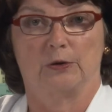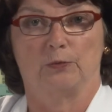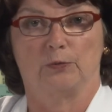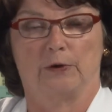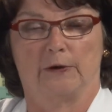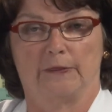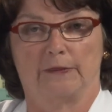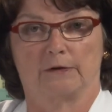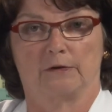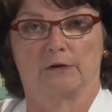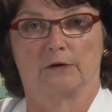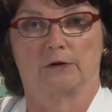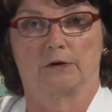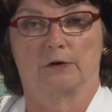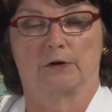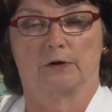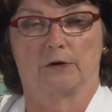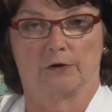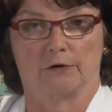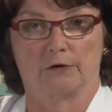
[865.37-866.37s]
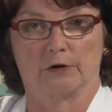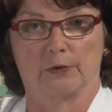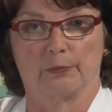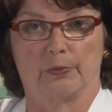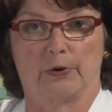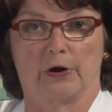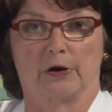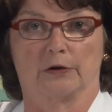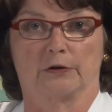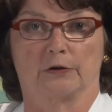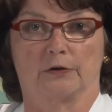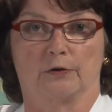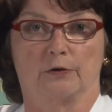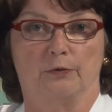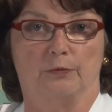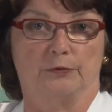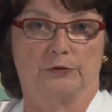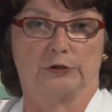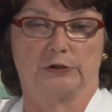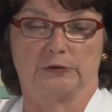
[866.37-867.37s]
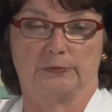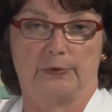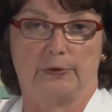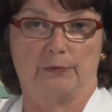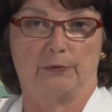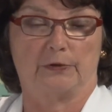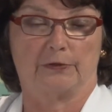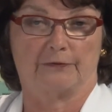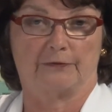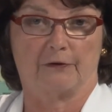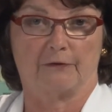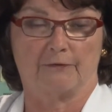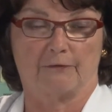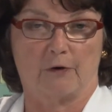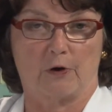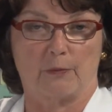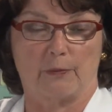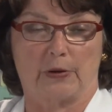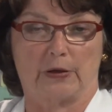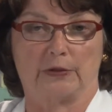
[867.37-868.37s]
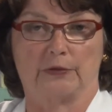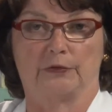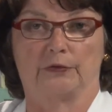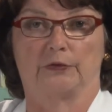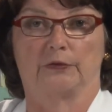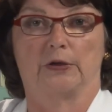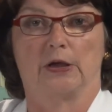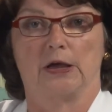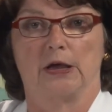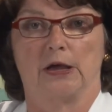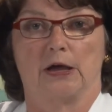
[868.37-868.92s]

whether her current partner, whom she's been with for 4 months,